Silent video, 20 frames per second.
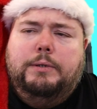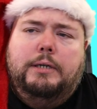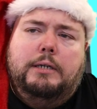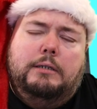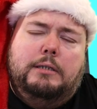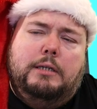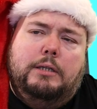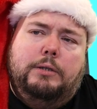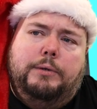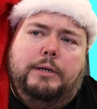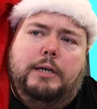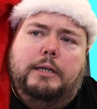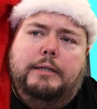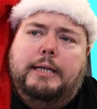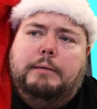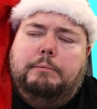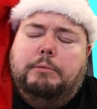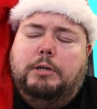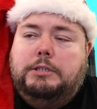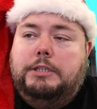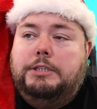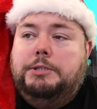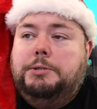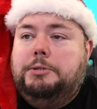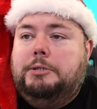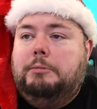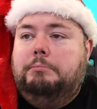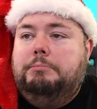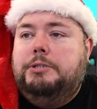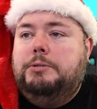not really that much into
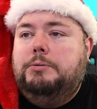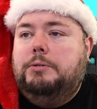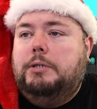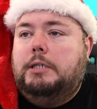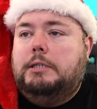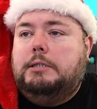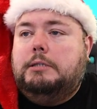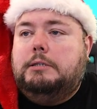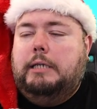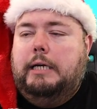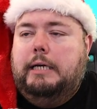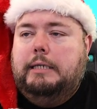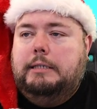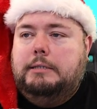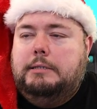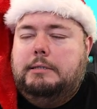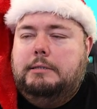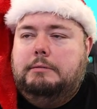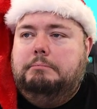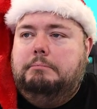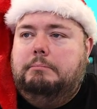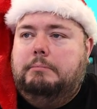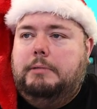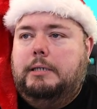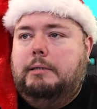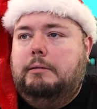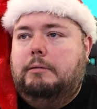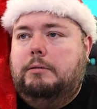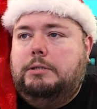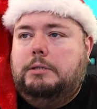computers, and
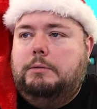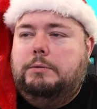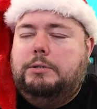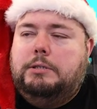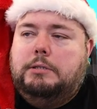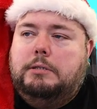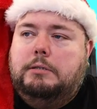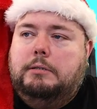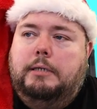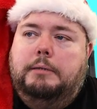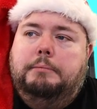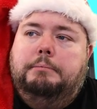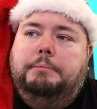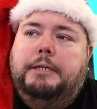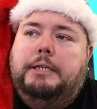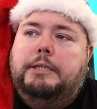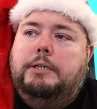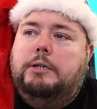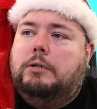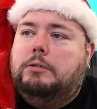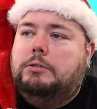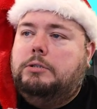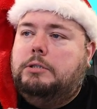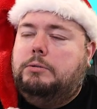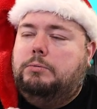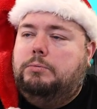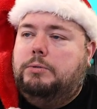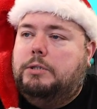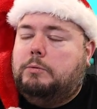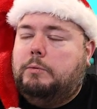she was a bit young
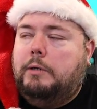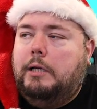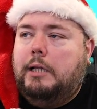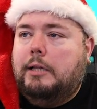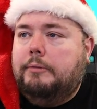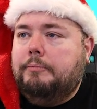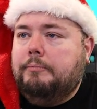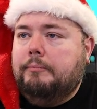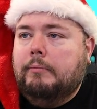too as well.